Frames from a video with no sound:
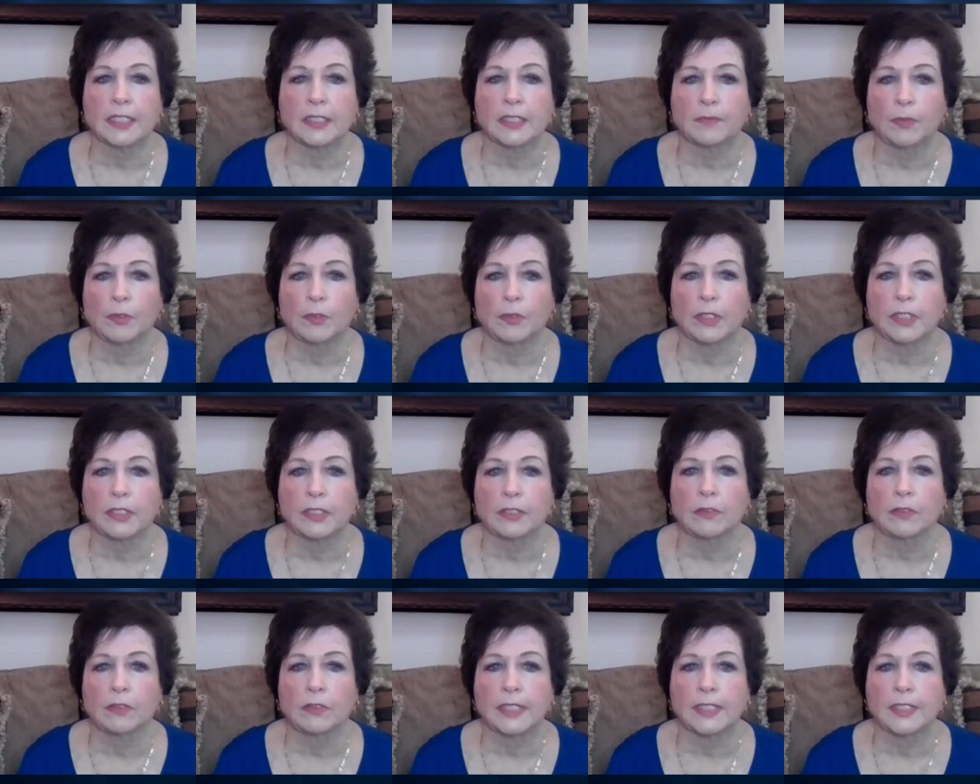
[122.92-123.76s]

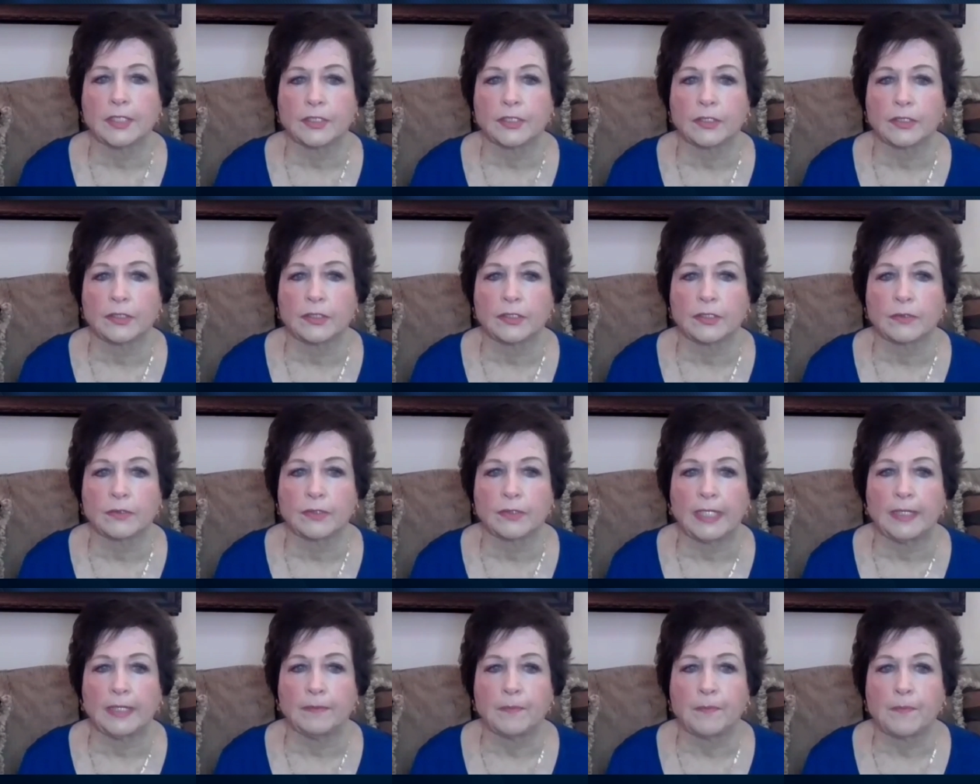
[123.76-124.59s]
exploratory
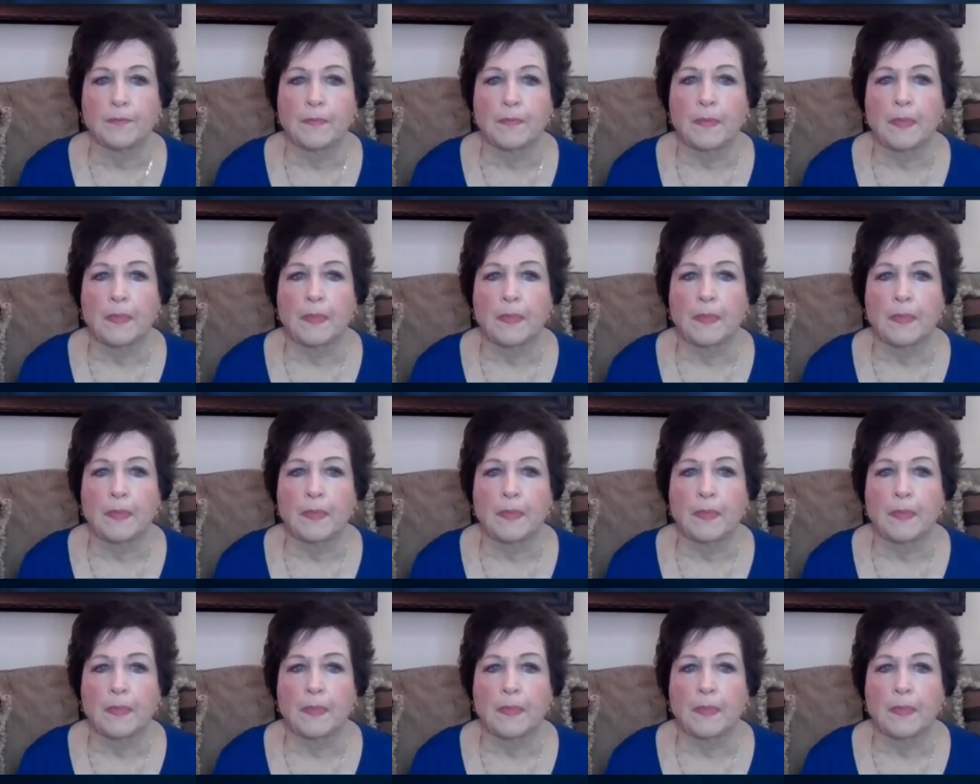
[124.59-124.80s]
surgery.